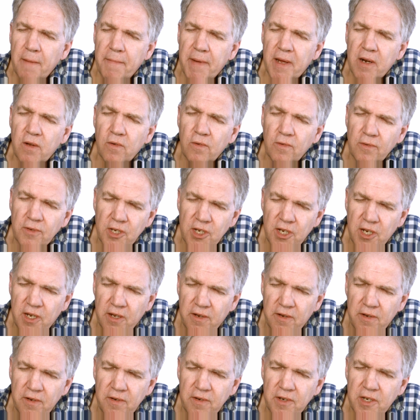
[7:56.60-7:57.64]
but
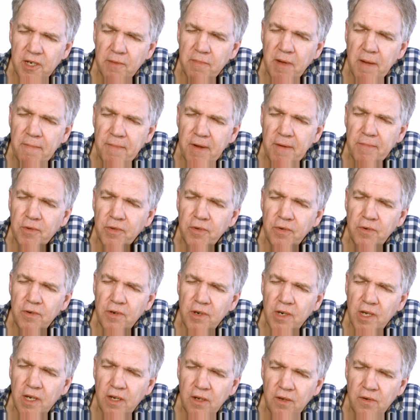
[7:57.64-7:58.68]
also to be people who
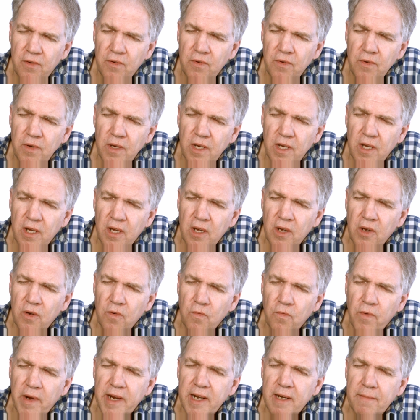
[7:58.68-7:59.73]
know
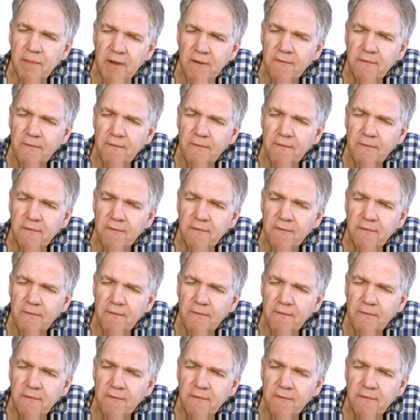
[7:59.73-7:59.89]
when to